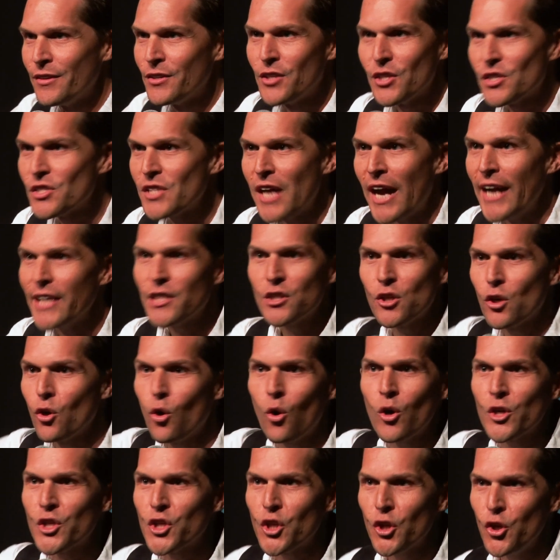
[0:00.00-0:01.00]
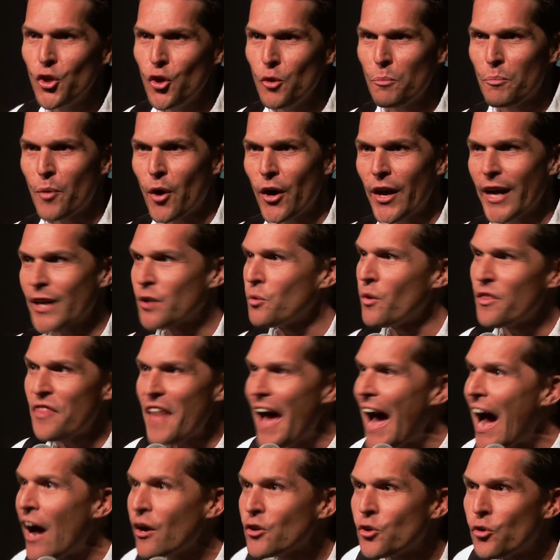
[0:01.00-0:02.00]
decide to launch a new product
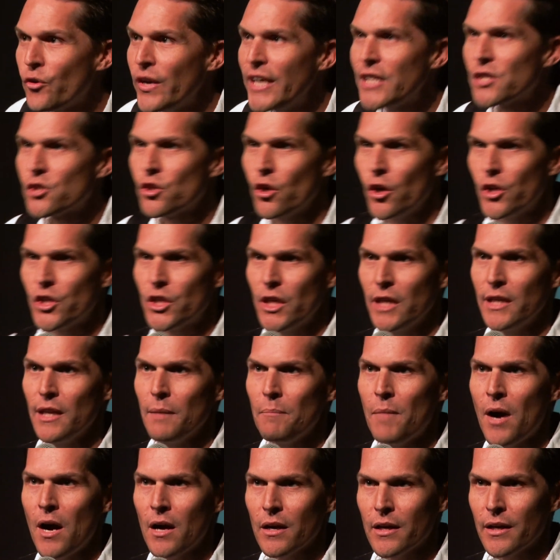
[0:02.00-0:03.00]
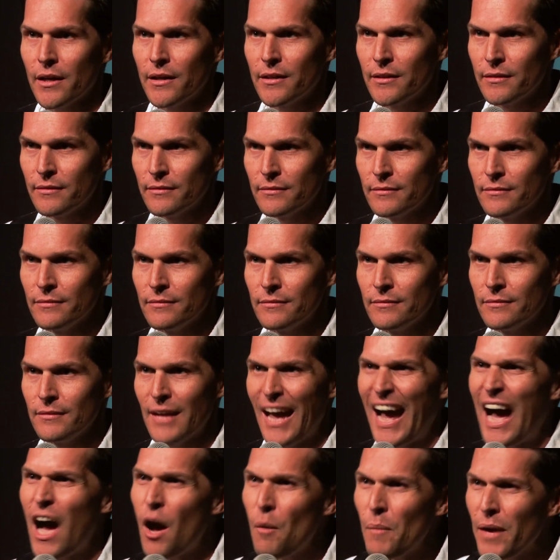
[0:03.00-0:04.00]
without researching the market?
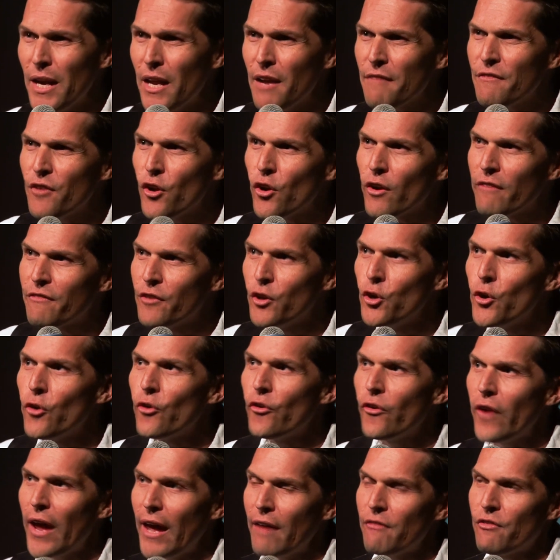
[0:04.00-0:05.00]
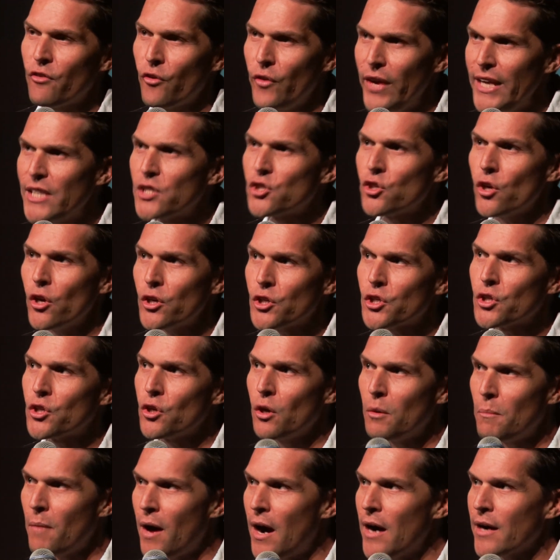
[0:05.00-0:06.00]
How many of you have researched
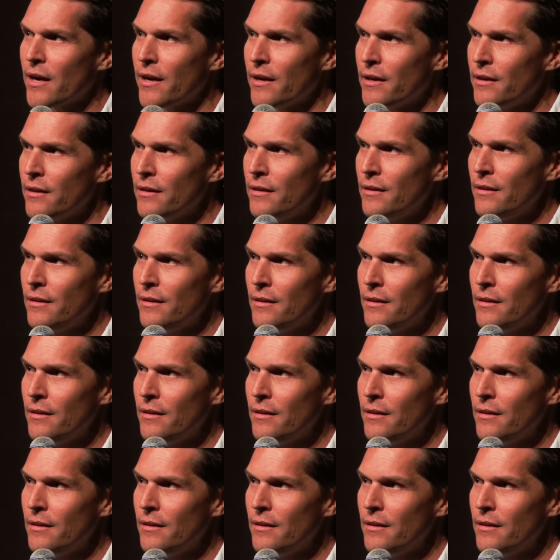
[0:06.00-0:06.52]
your market?